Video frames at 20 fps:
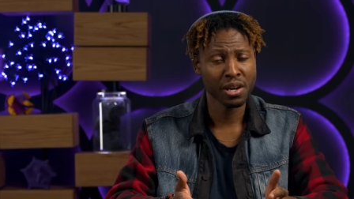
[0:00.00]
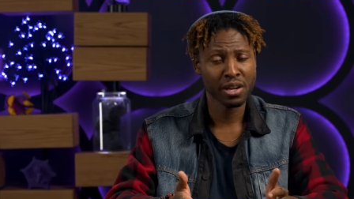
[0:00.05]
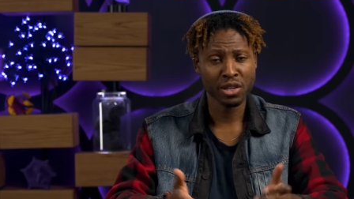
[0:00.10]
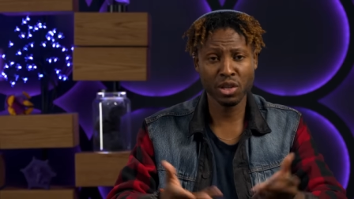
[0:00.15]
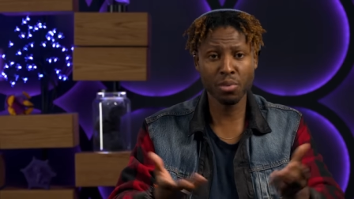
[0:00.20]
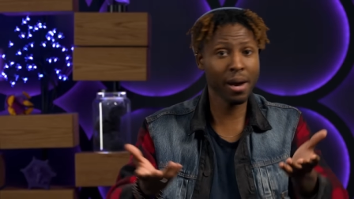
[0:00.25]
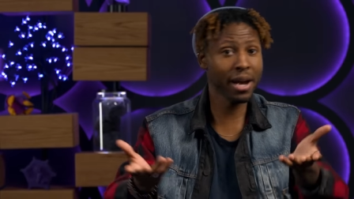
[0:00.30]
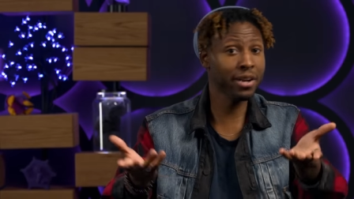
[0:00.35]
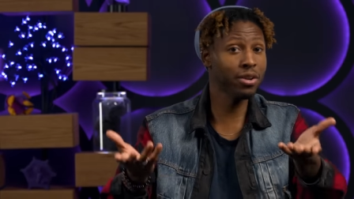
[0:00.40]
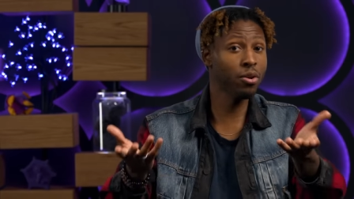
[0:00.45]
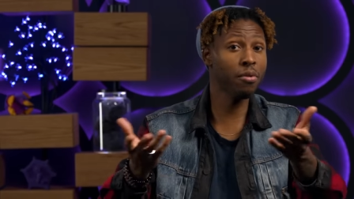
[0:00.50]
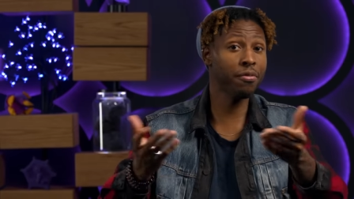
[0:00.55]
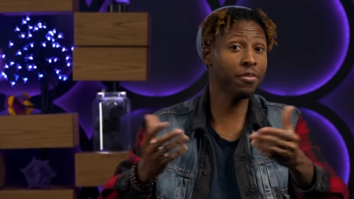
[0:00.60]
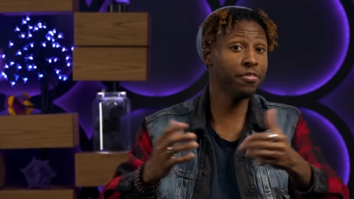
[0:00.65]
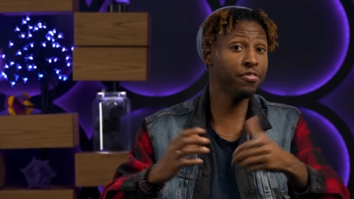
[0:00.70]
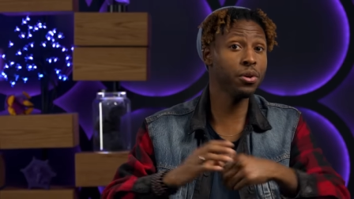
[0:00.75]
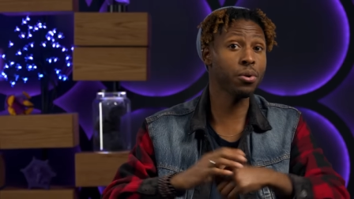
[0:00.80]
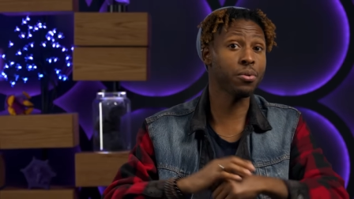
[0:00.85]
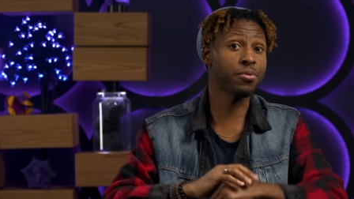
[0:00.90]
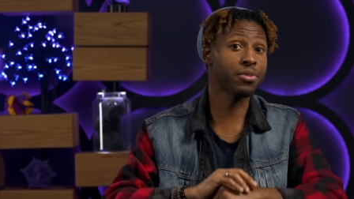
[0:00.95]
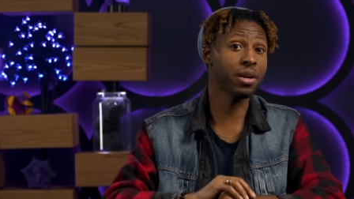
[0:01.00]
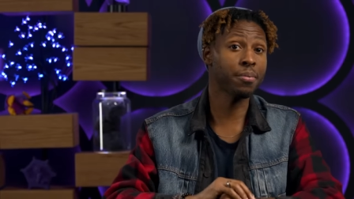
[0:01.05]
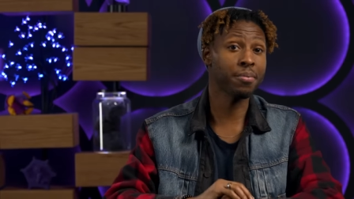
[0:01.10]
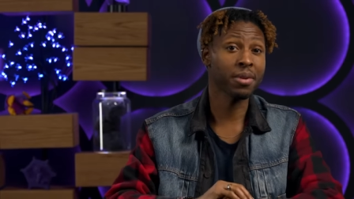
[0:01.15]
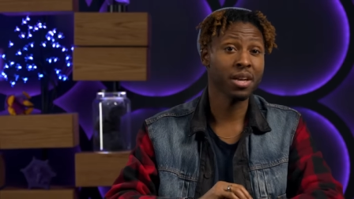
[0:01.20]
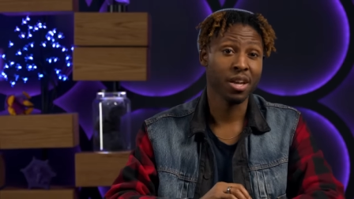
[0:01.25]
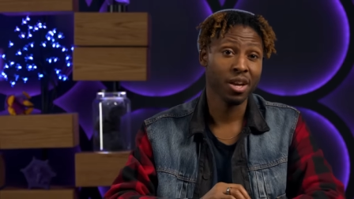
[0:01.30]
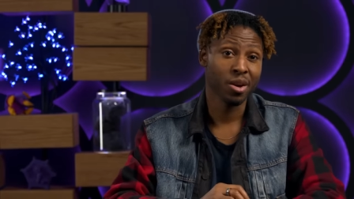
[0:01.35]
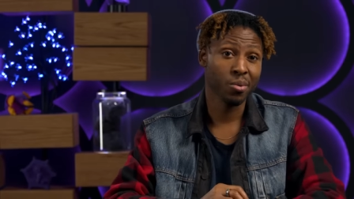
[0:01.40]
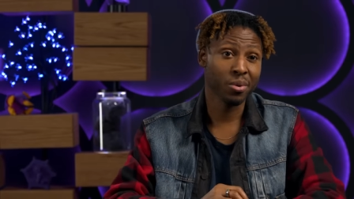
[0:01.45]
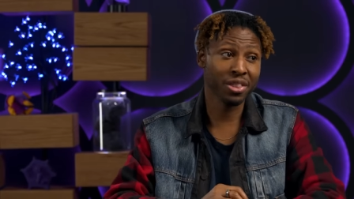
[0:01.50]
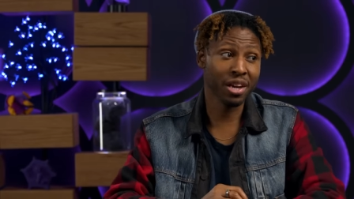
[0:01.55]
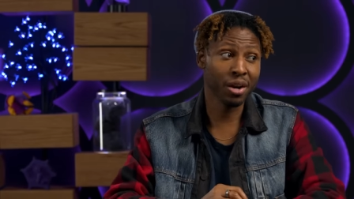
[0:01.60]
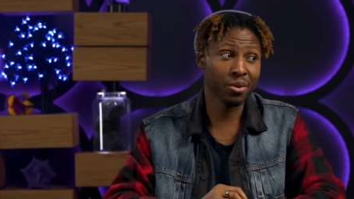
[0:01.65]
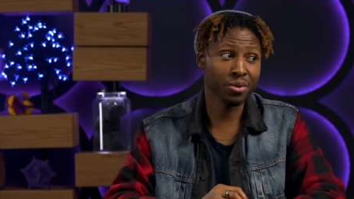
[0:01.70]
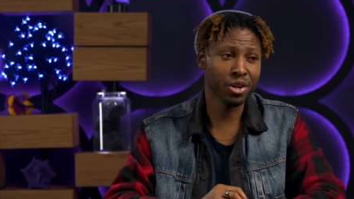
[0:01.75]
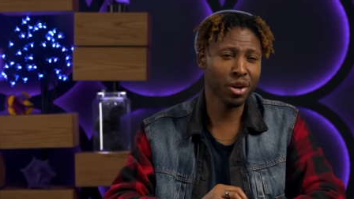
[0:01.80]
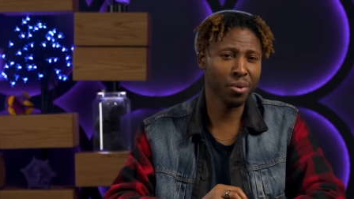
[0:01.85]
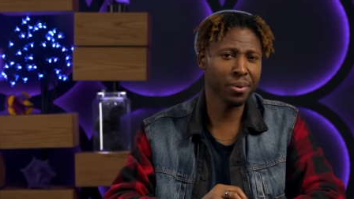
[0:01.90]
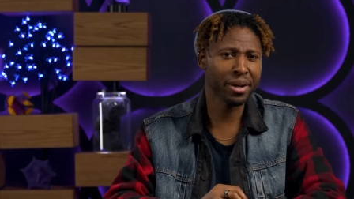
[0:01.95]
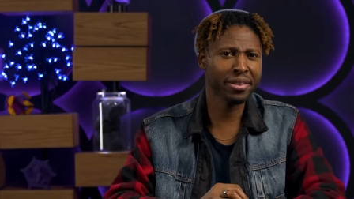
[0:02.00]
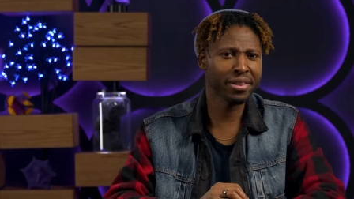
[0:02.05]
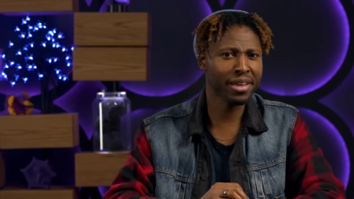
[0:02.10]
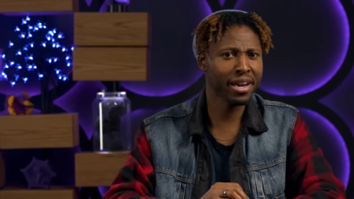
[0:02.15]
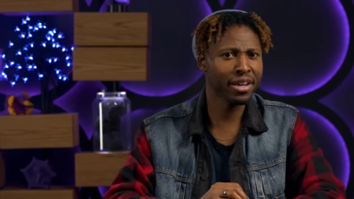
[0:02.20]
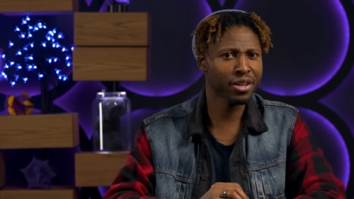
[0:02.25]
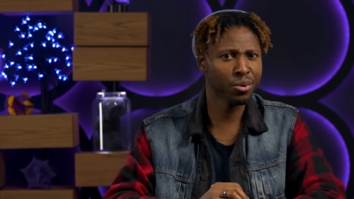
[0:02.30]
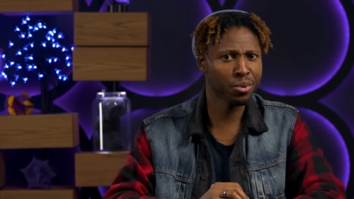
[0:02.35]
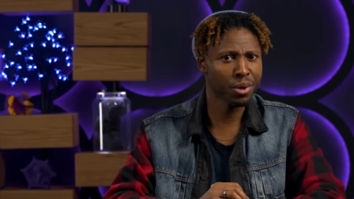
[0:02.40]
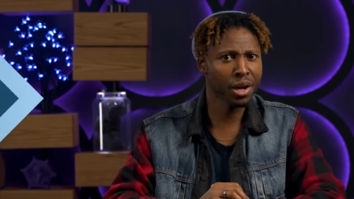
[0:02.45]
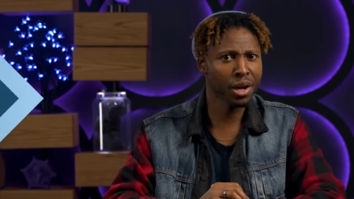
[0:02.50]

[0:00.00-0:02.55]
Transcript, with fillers: You might know of a few of them, without knowing that you